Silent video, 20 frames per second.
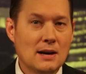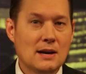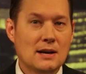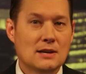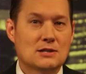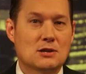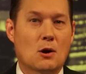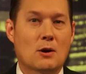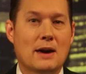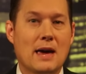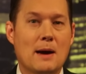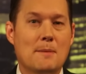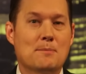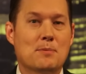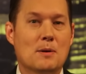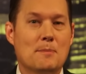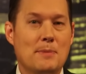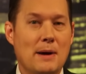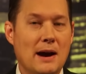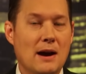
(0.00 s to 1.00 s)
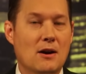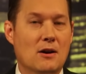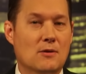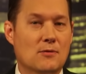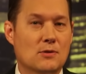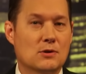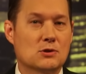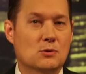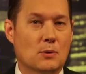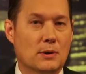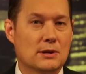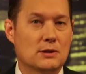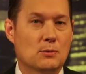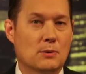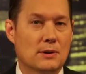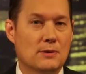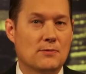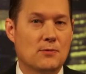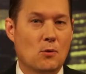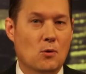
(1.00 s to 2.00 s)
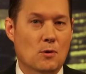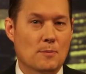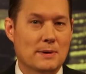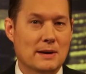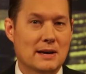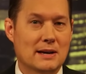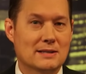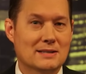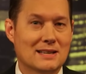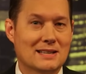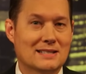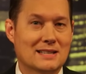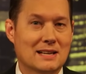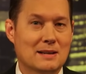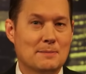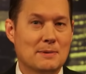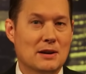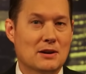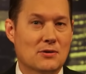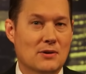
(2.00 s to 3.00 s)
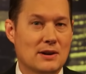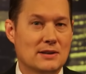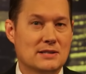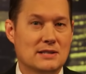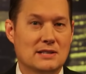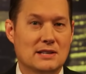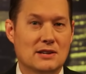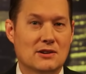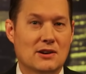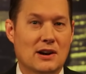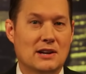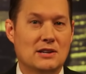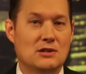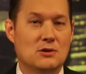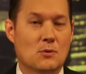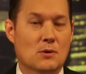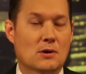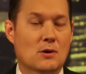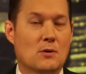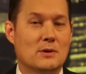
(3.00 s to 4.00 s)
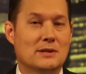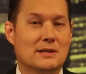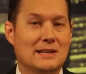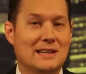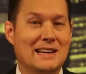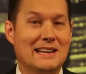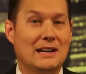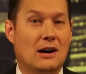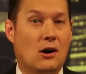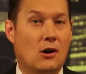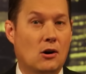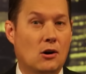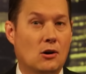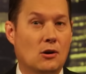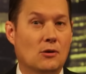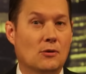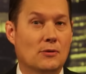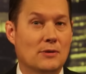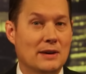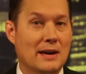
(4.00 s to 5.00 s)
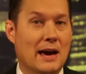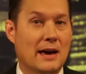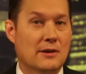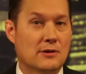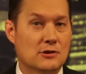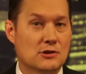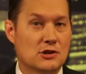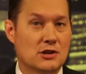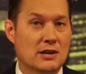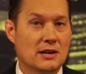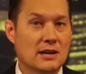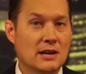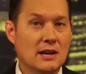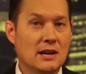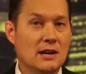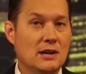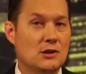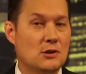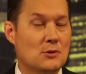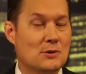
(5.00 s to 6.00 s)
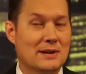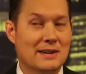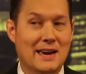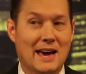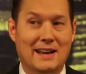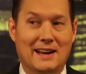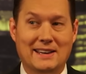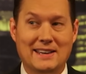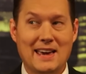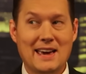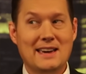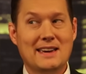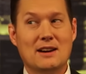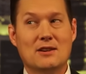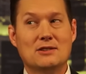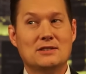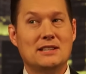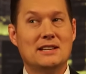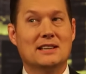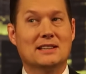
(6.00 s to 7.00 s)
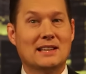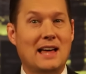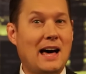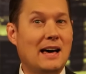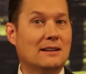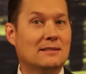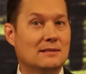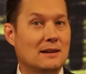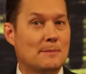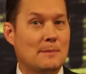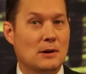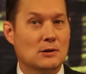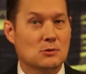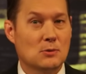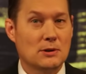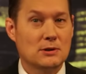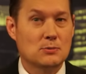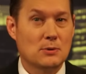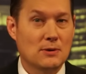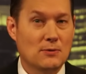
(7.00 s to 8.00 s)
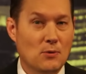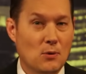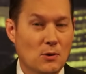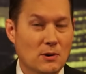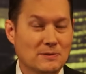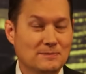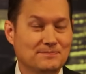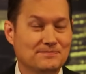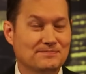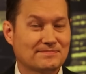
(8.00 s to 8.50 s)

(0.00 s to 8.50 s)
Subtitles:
So get prepared for 2024 because it's going to be a crazy year and you are going to need all the energy you can get. I can't guarantee a lot about 2024,